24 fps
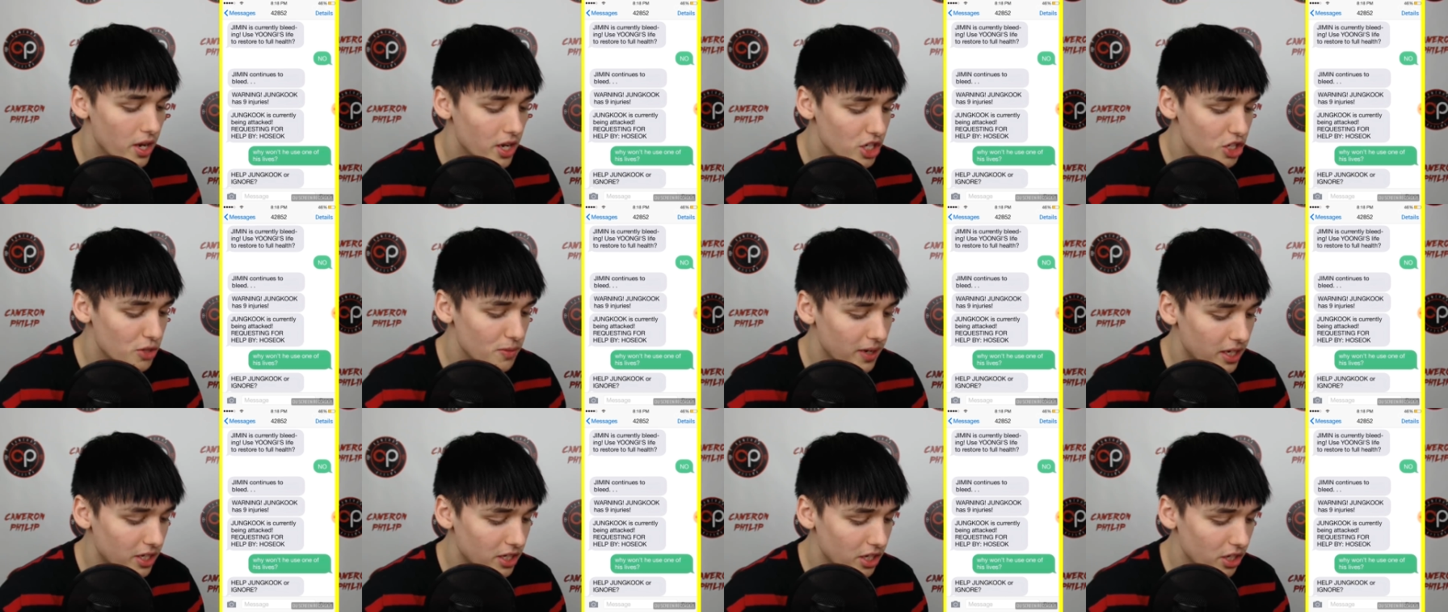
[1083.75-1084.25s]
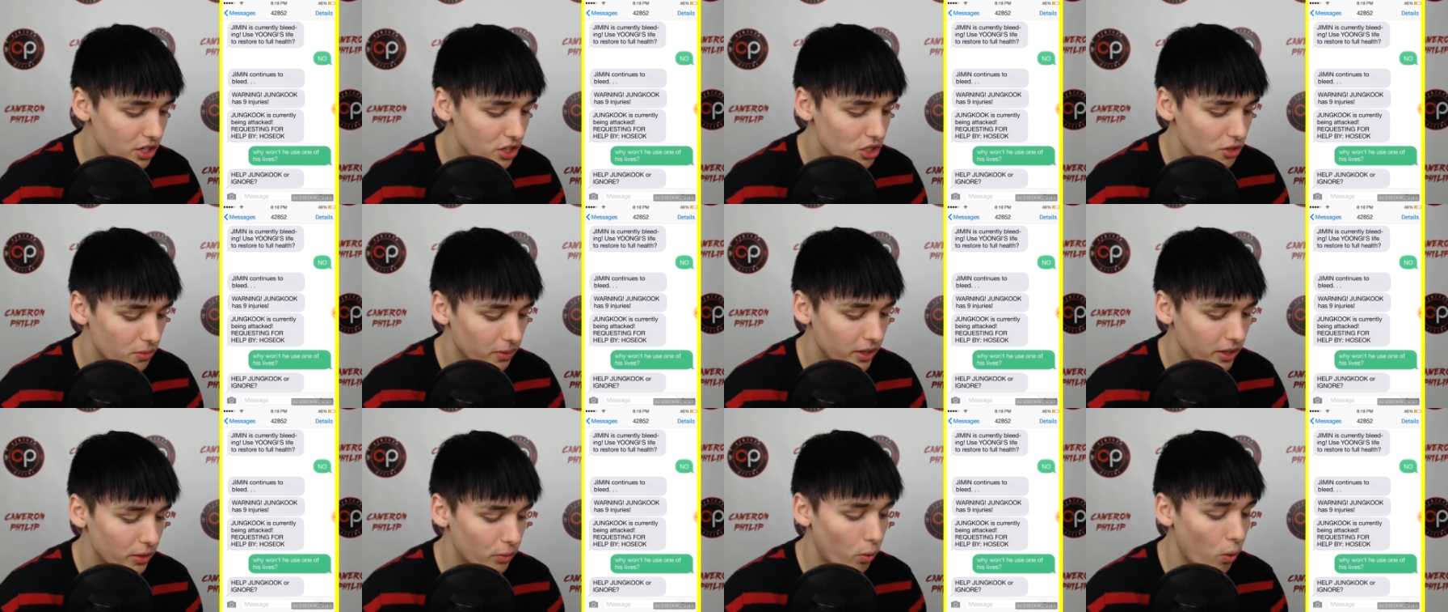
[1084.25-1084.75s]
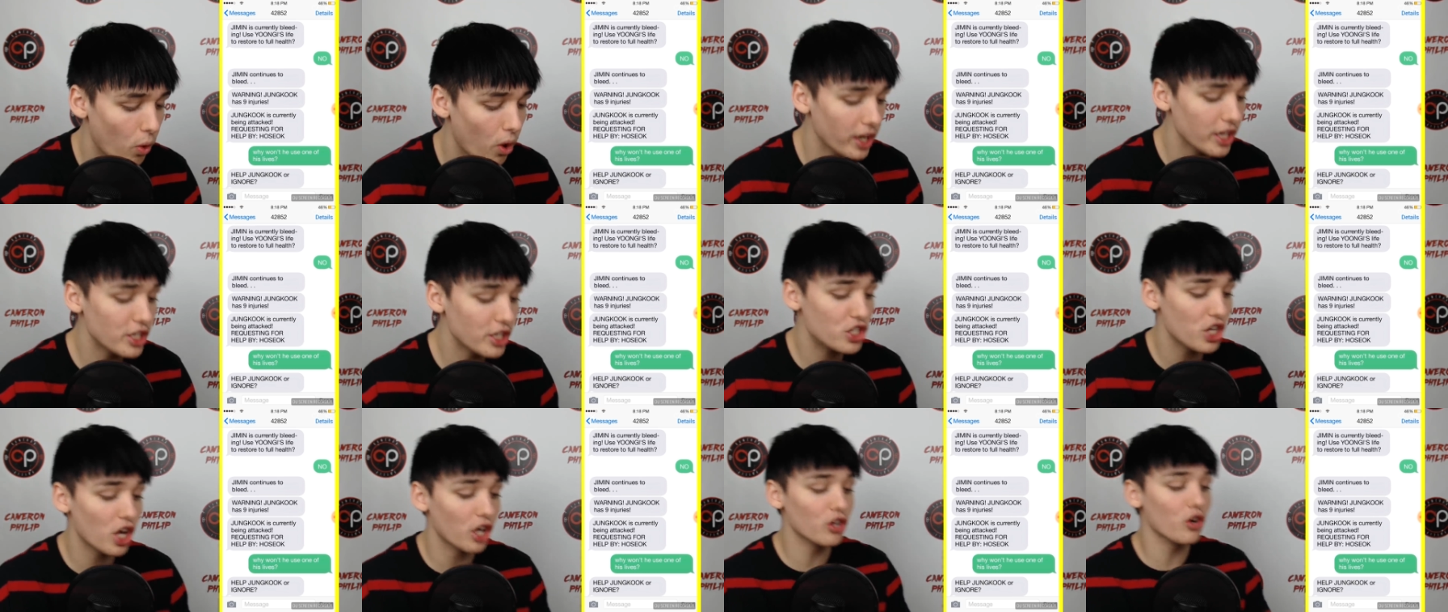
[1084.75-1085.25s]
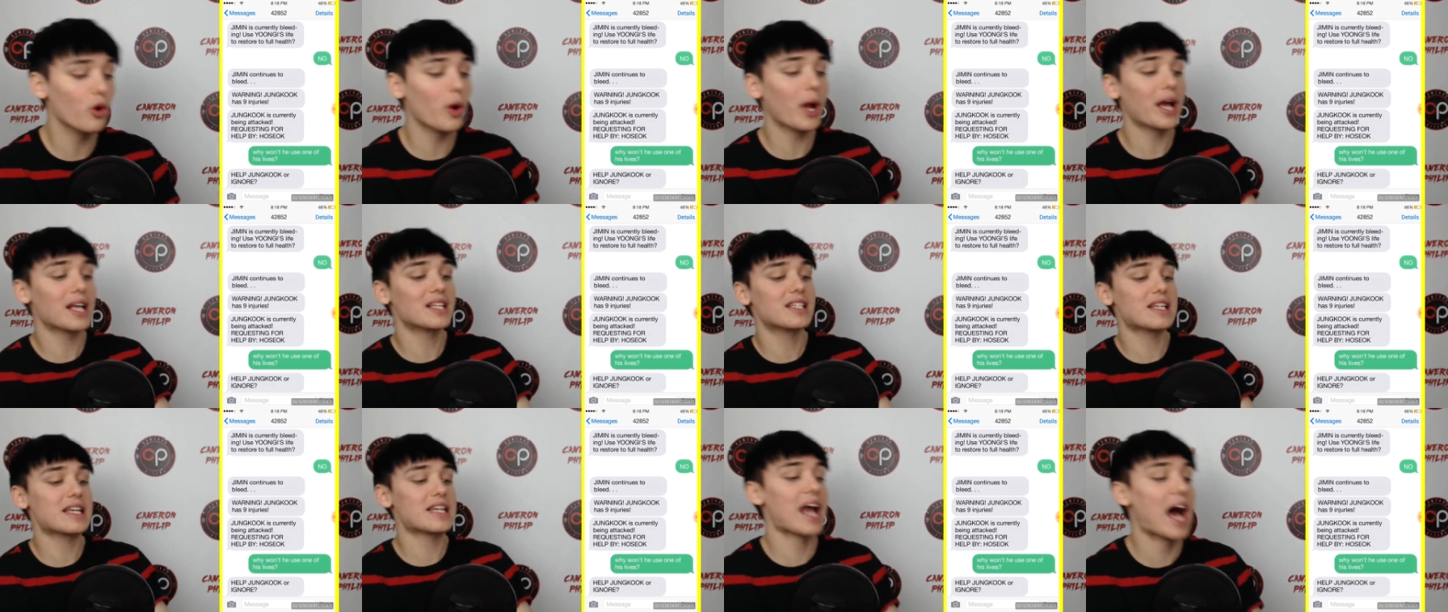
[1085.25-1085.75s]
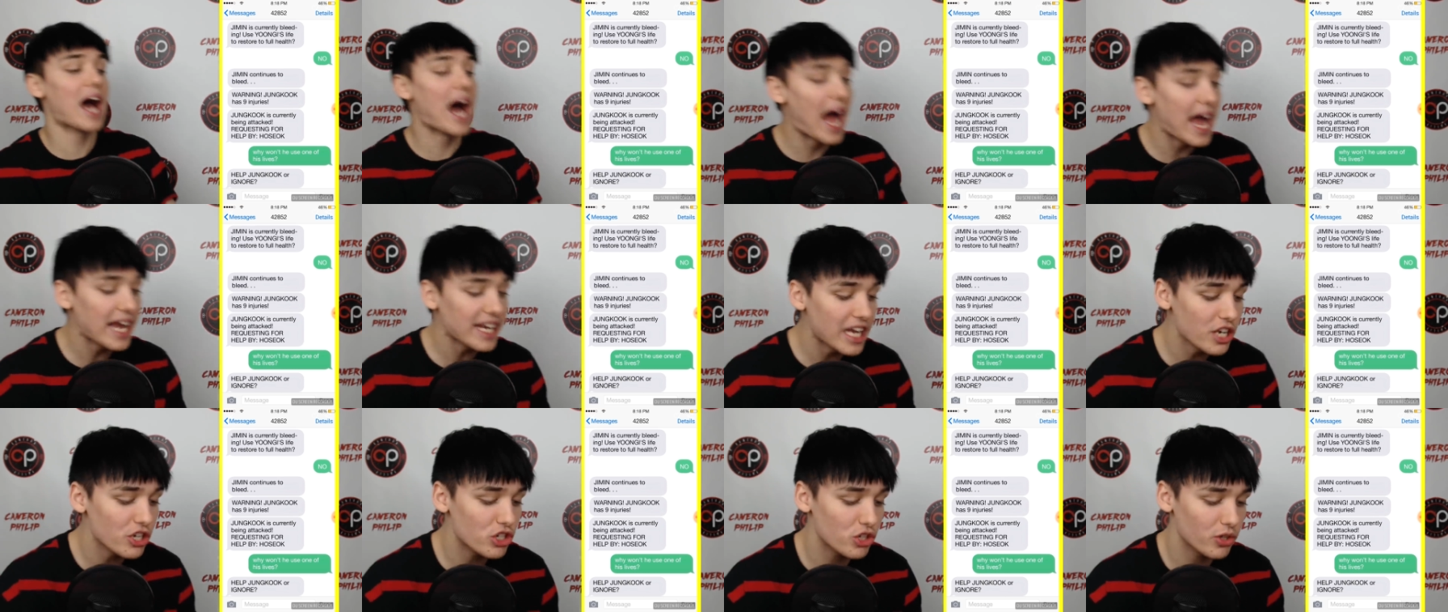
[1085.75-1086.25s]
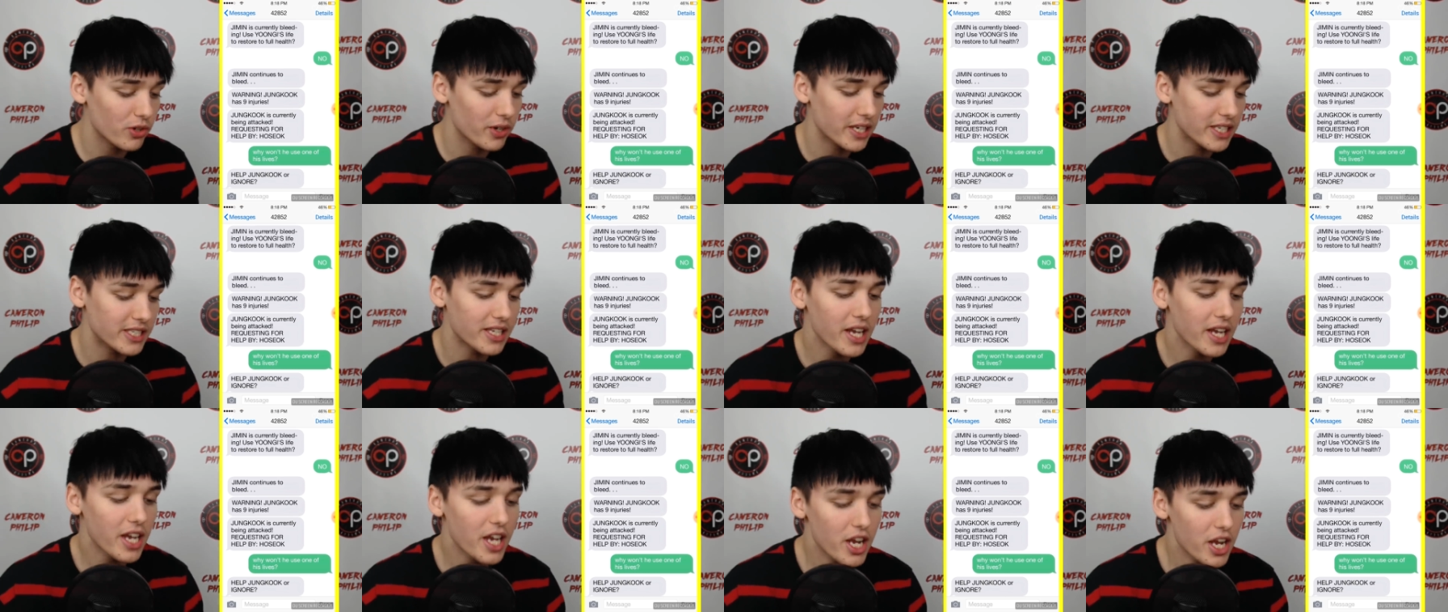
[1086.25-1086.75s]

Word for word: Jimin continues to bleed. Warning, Jungkook has nine injuries.